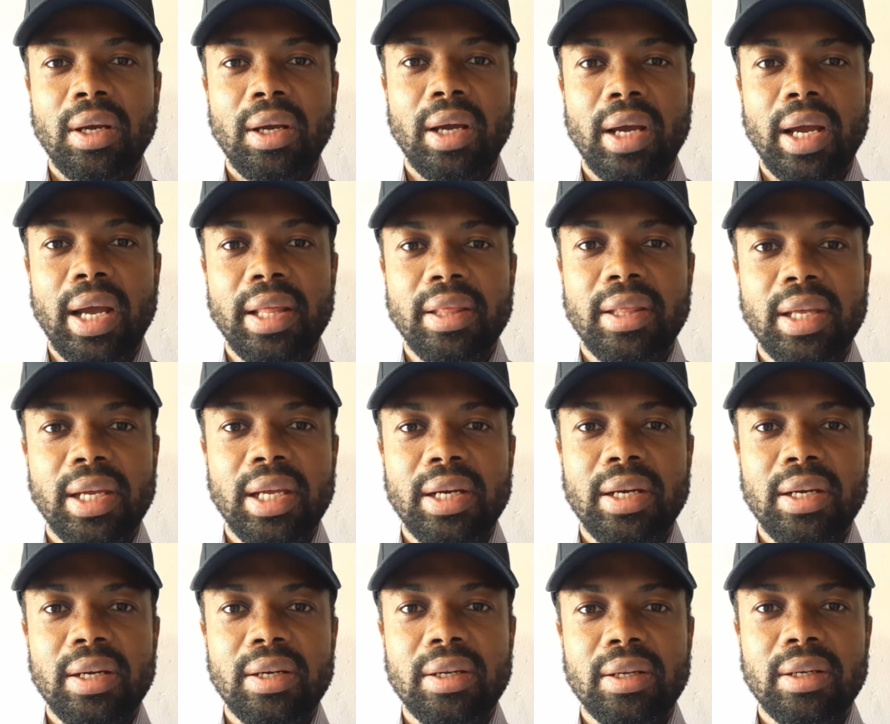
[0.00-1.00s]
and
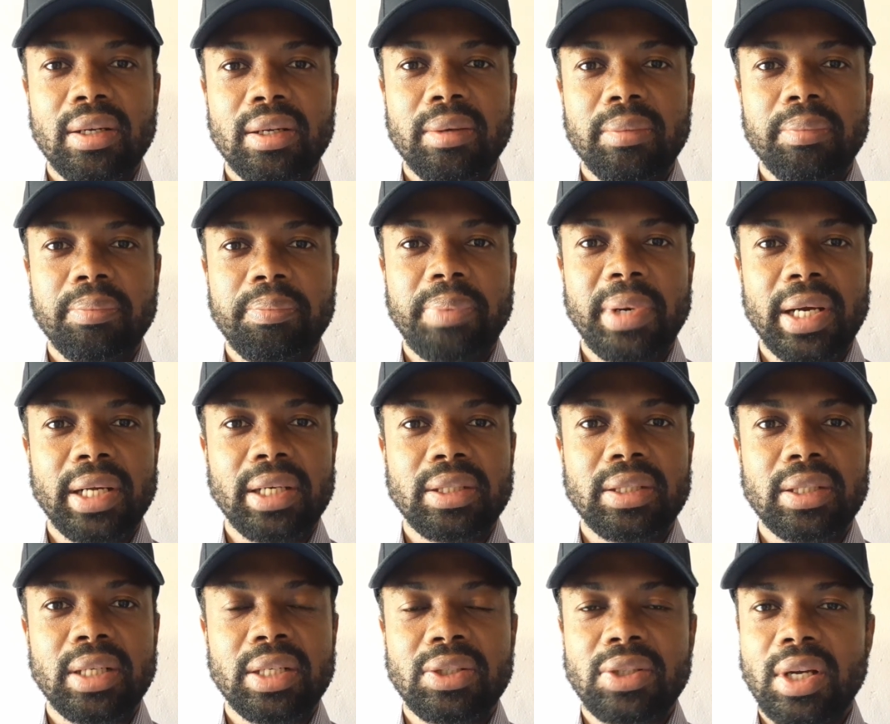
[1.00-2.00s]
then, but
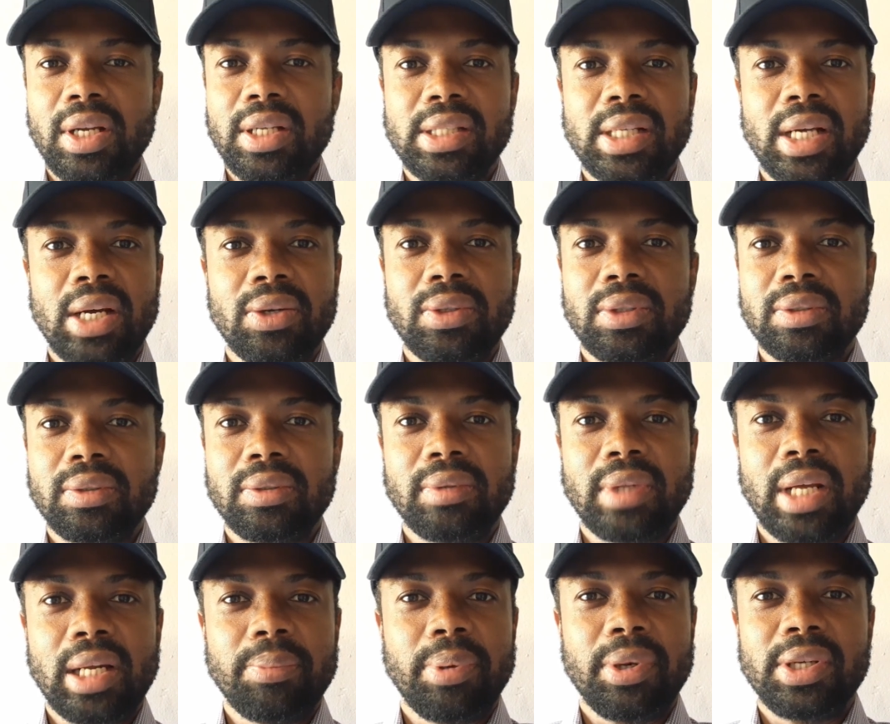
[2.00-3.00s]
it turns out
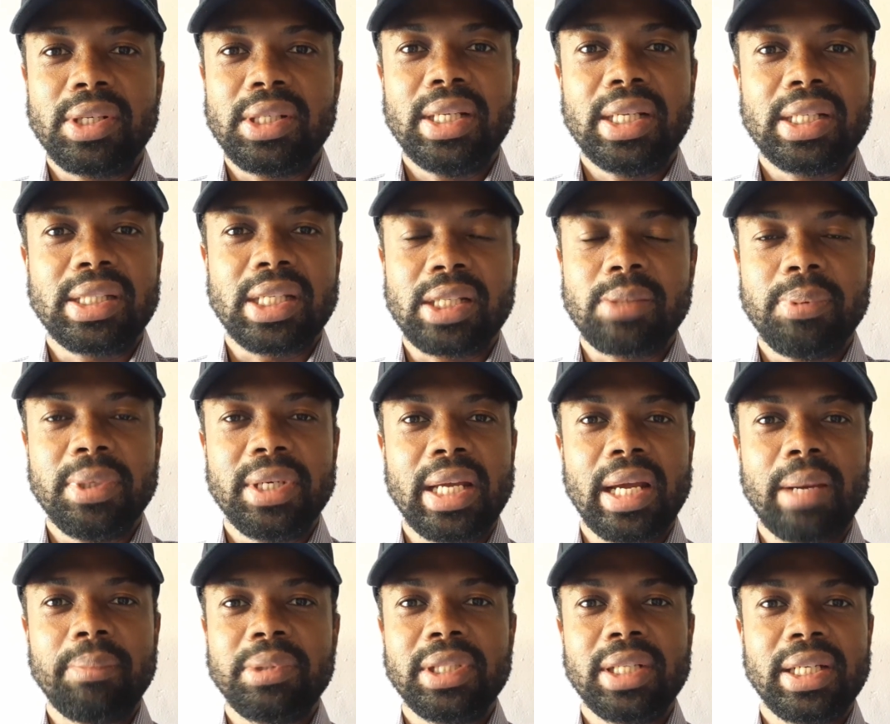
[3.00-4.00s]
that person has just been
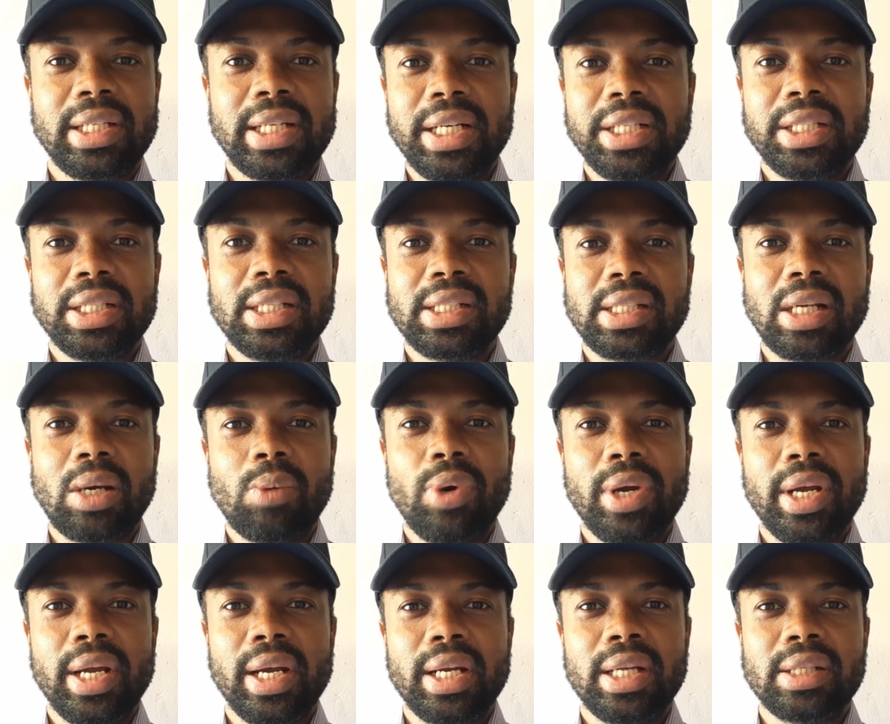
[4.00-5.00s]
kept in a dungeon
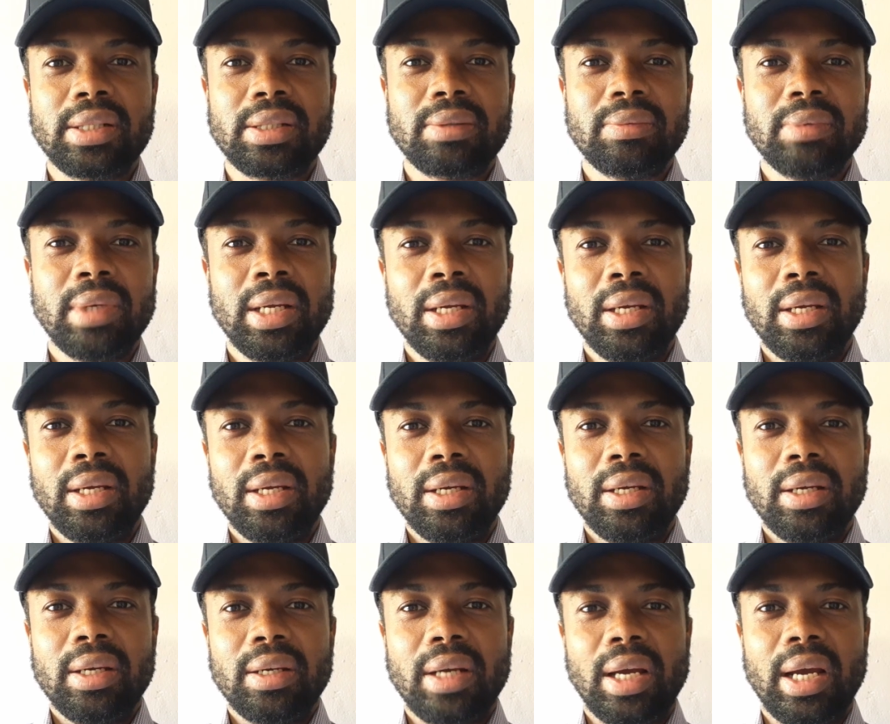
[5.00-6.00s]
somewhere and
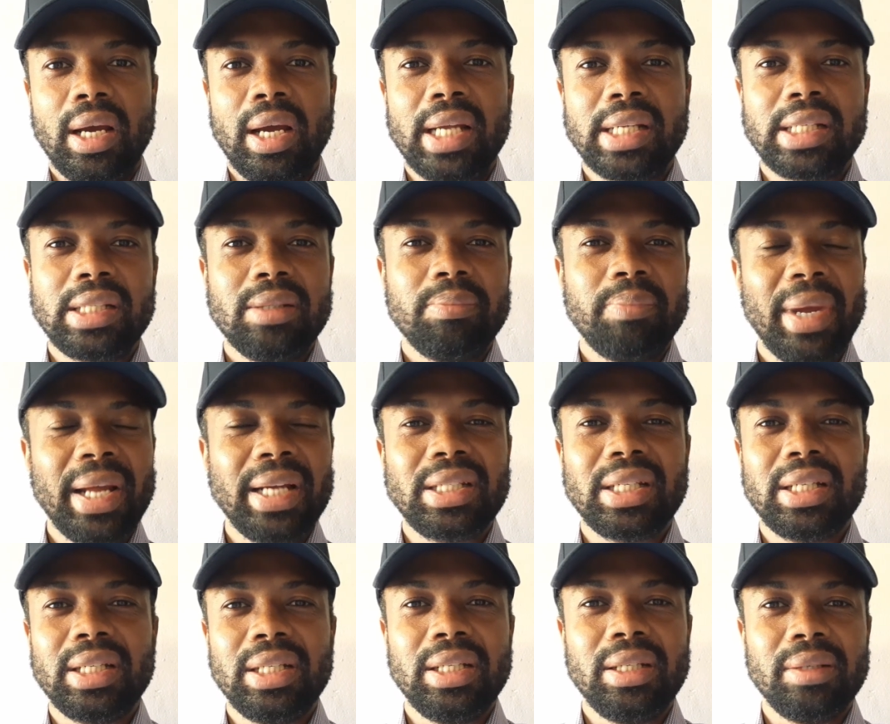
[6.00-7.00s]
hasn't
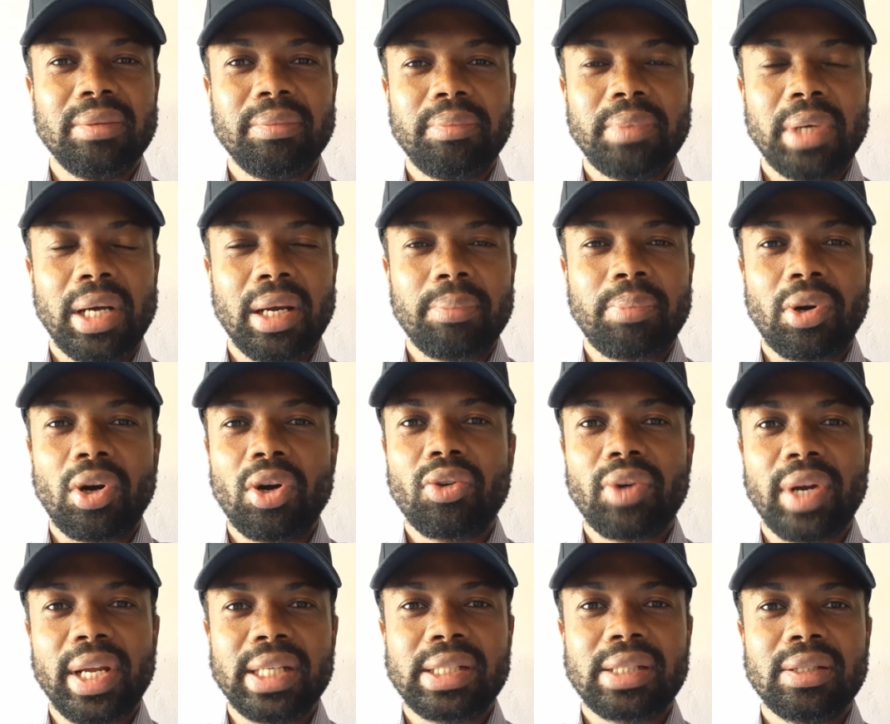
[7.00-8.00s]
mentally
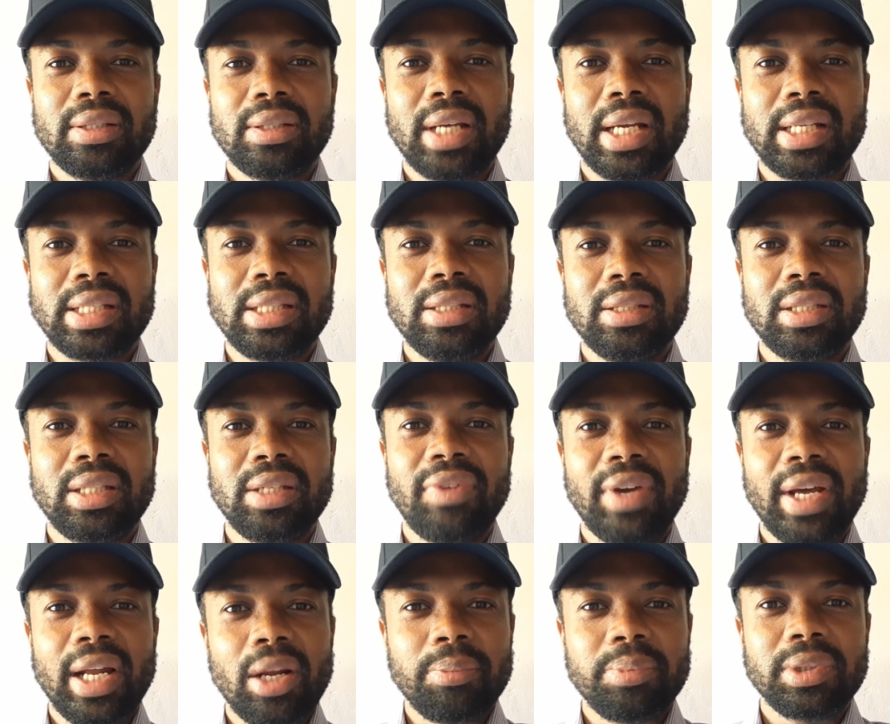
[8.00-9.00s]
progressed, hasn't
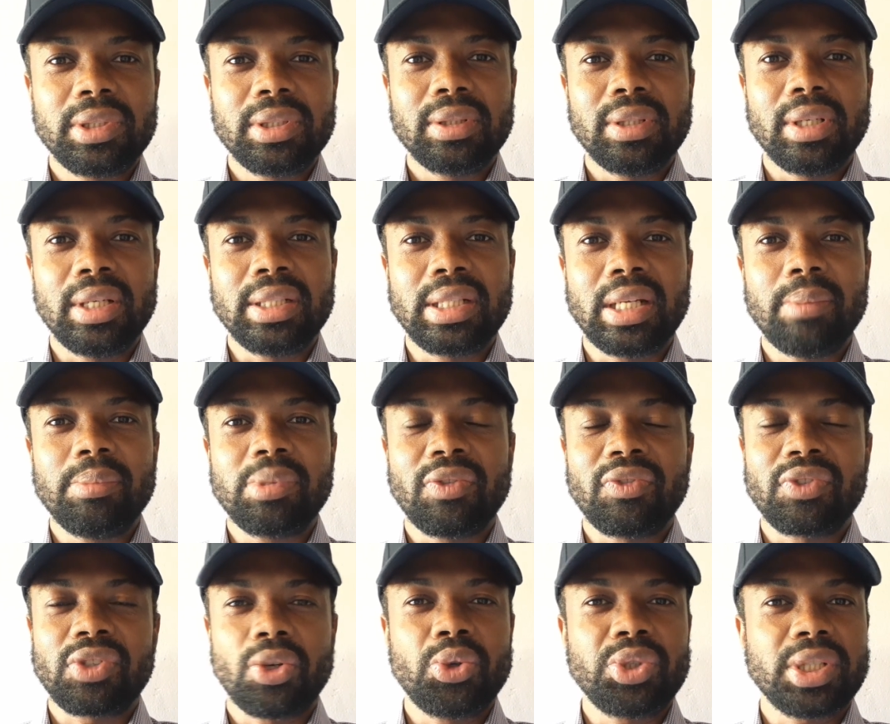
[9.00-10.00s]
developed in terms of
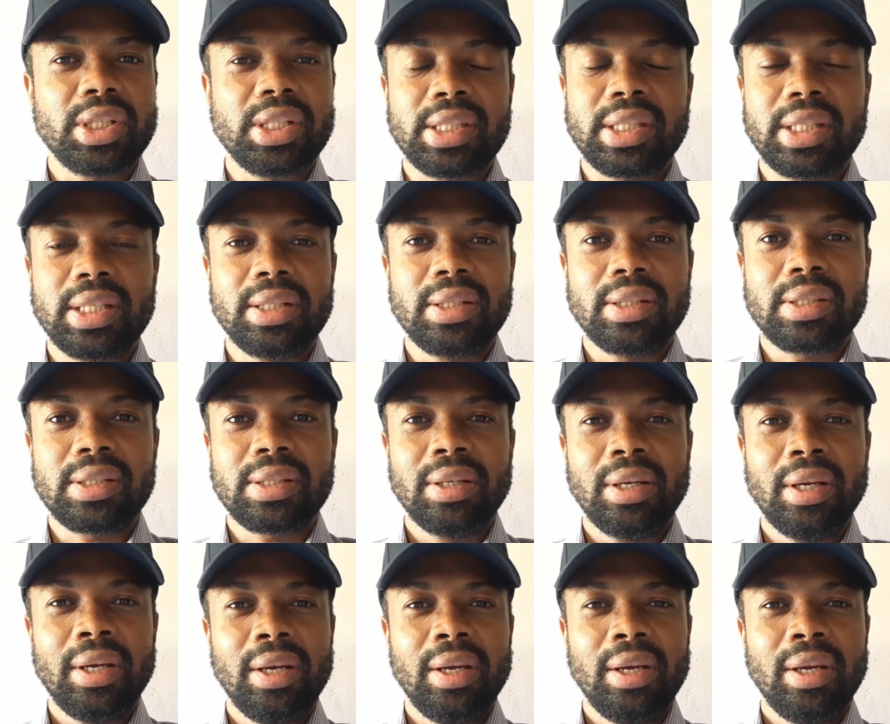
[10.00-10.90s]
social skills,